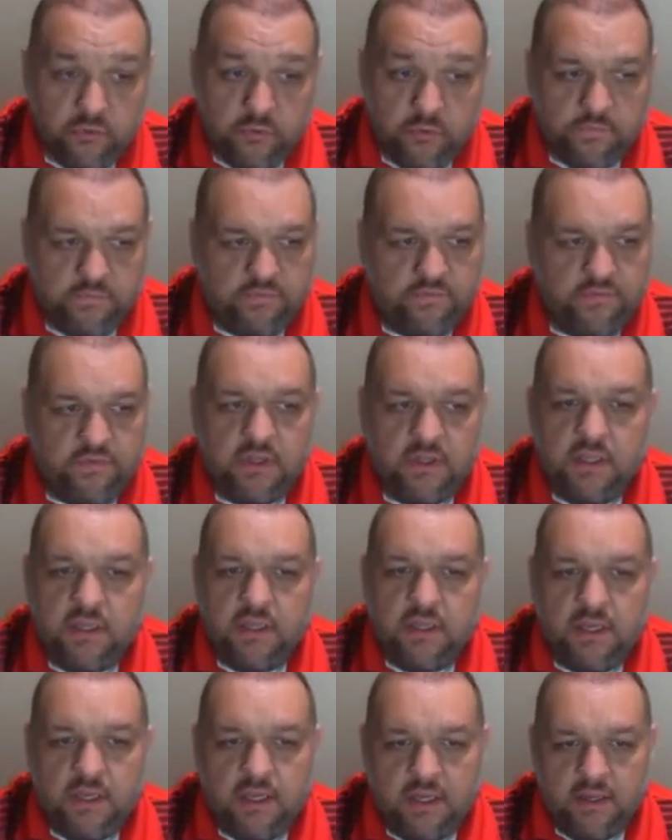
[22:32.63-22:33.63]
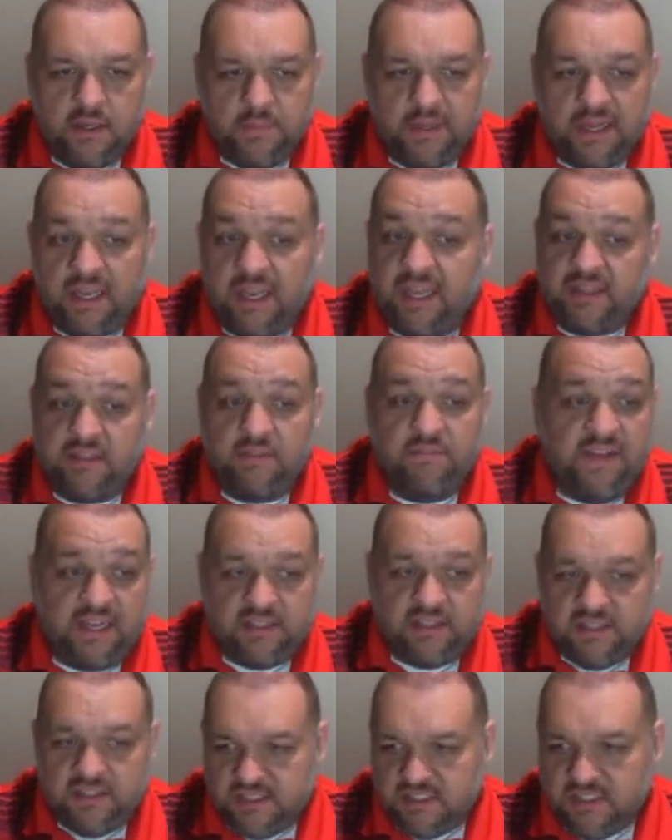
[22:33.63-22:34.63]
oomph. I like the
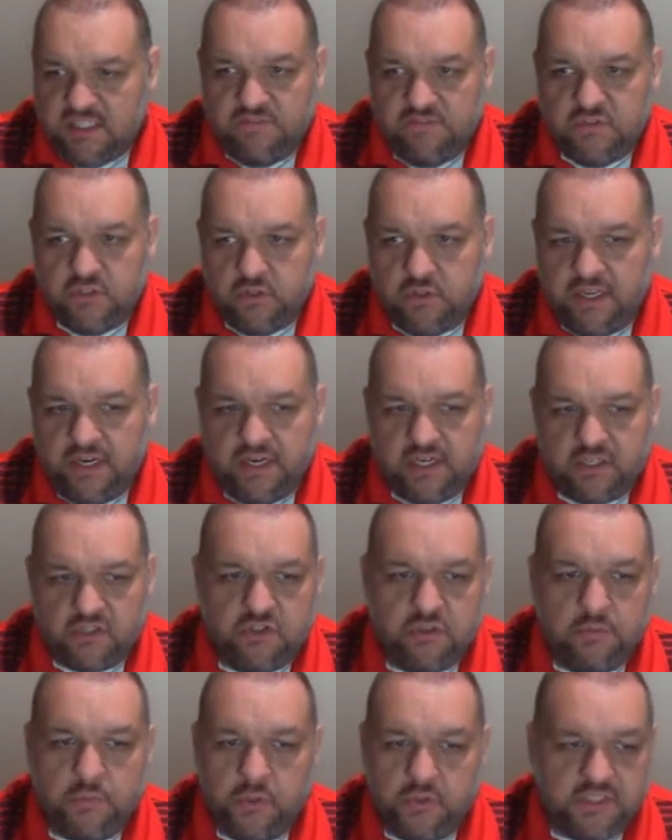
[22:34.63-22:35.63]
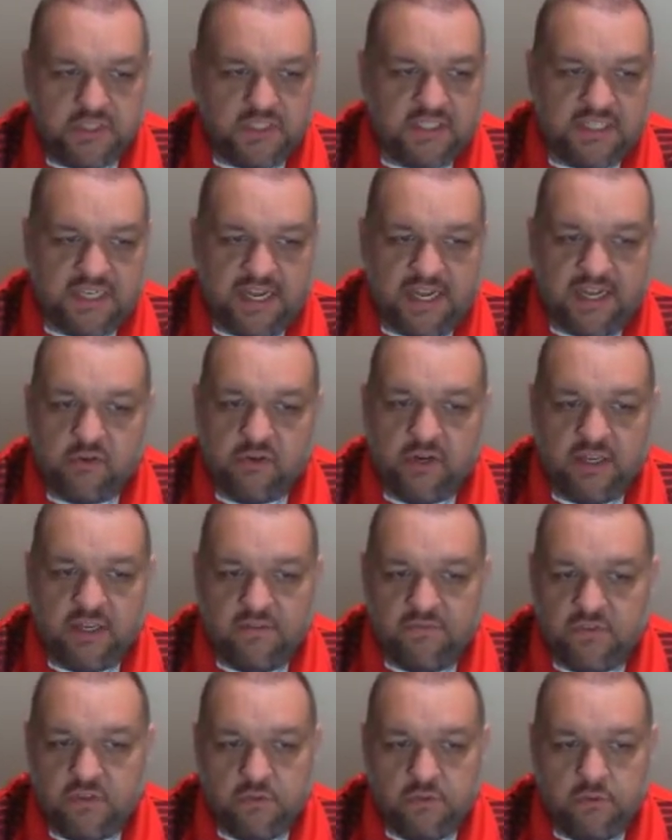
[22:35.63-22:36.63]
fact that this gives you that extra bonus attack, right,
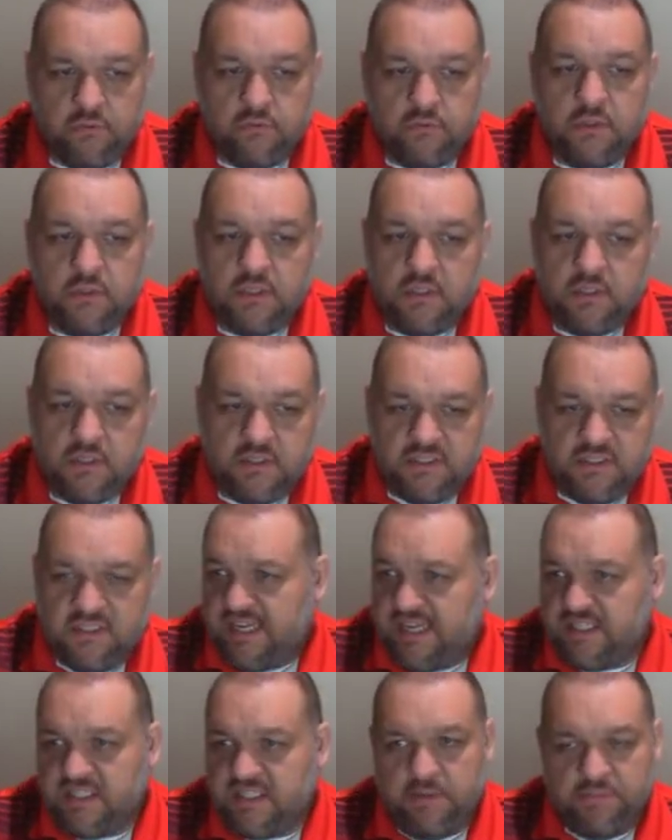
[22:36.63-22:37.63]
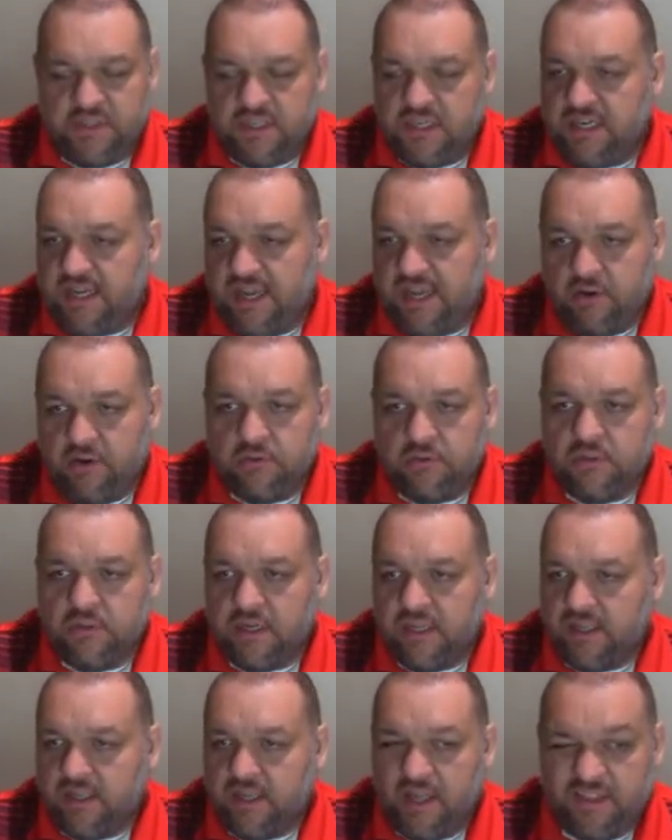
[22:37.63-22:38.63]
if you take something down.
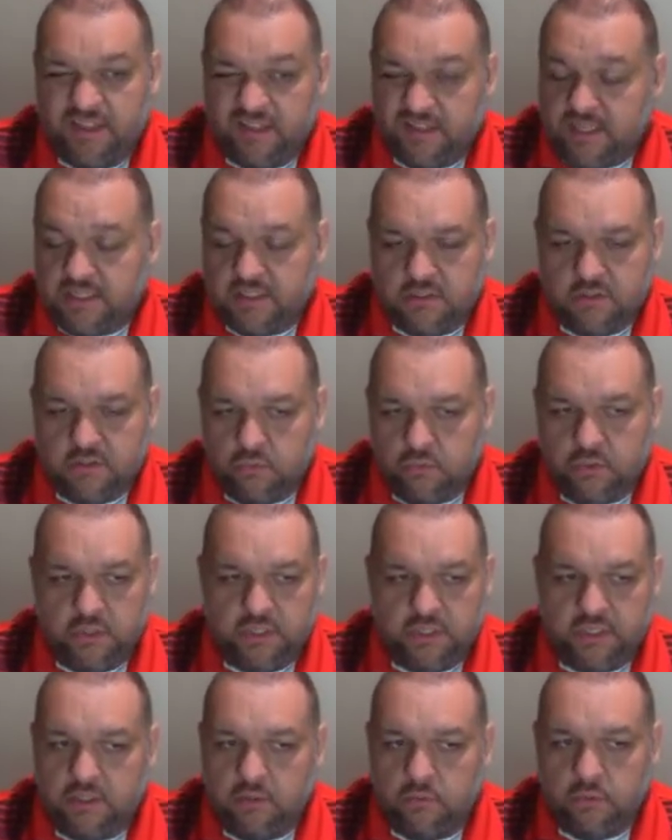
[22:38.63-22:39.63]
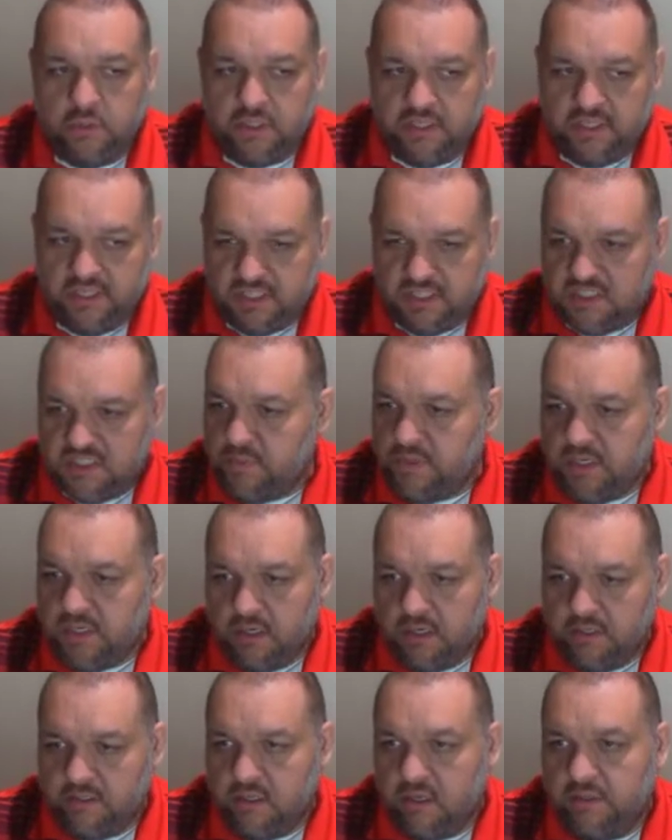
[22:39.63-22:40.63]
I think that's a really, really neat spin
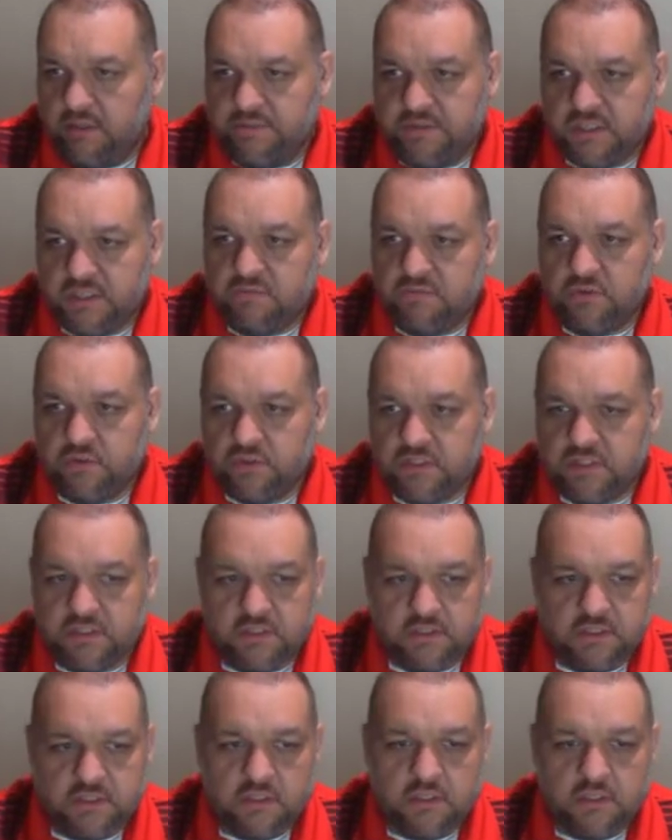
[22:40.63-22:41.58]
on this versus,